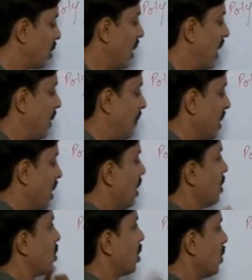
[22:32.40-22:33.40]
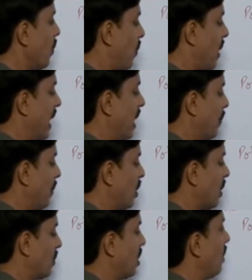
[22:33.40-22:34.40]
12. So to find p
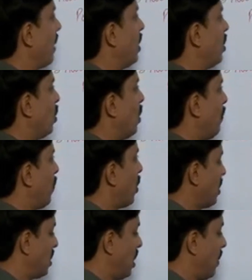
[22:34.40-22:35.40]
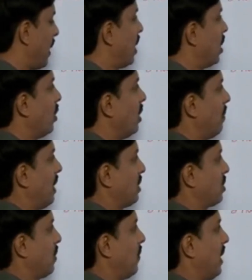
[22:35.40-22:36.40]
of 3 by 2, put 3 by 2 in
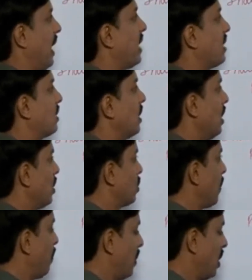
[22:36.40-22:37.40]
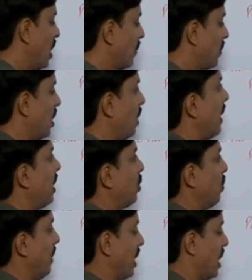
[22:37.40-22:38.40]
place of x. So p of 3 by
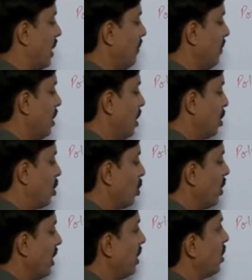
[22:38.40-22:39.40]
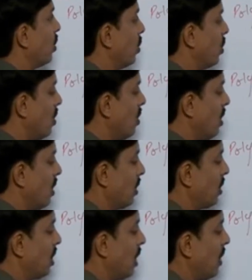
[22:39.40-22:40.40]
2 become 2 into
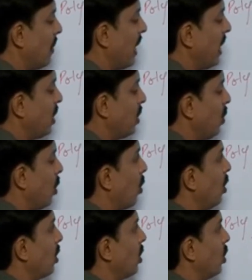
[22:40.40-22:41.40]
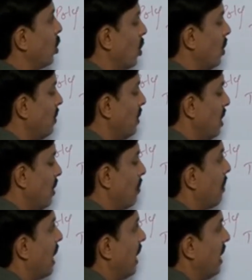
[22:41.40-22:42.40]
3 by 2 whole cube
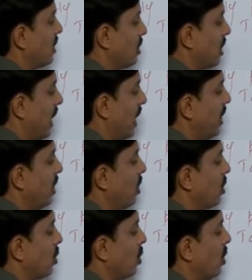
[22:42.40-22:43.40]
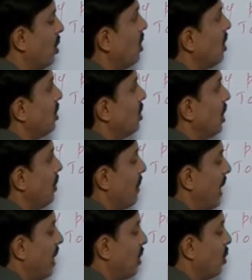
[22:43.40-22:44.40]
minus 9 into 3
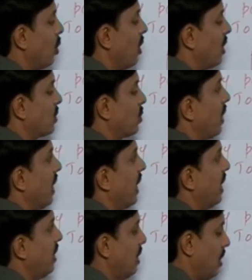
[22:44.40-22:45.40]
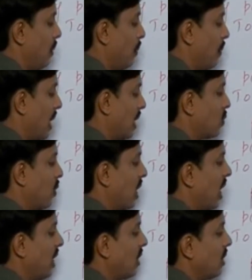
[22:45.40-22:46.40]
by 2 whole square plus
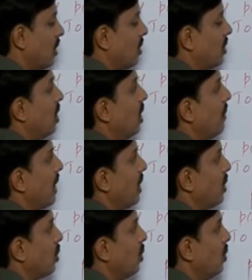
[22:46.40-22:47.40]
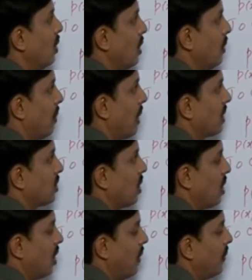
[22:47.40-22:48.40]
what? 3 by 2 plus
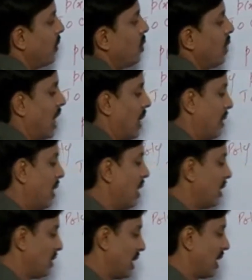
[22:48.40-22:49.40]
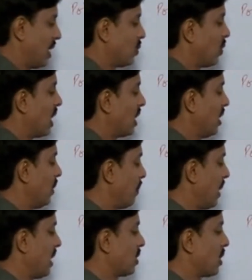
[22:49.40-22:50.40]
of 12. That is what in
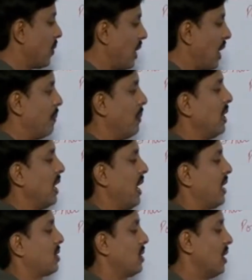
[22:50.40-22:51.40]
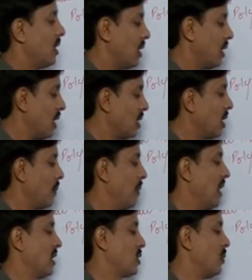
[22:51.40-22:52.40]
place of every x is
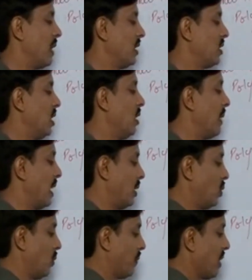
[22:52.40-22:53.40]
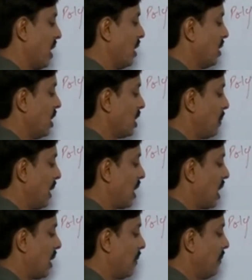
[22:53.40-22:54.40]
replaced by 3 by 2. This
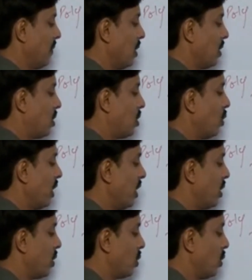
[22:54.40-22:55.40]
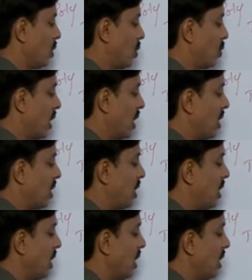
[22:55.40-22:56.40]
becomes 2 into
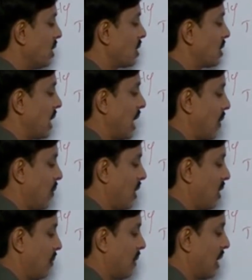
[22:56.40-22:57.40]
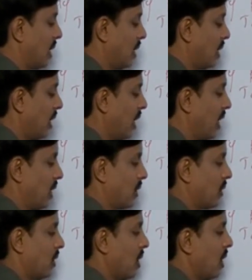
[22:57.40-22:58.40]
27 by
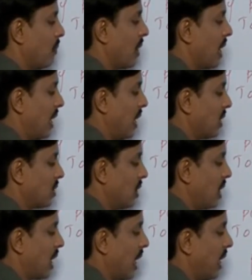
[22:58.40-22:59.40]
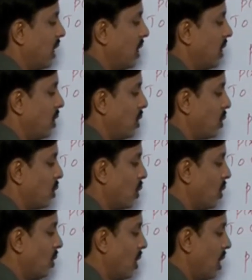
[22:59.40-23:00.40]
8 minus 9
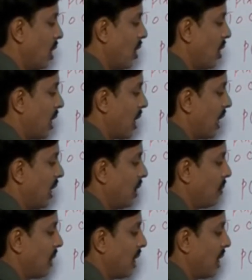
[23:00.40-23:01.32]
into 9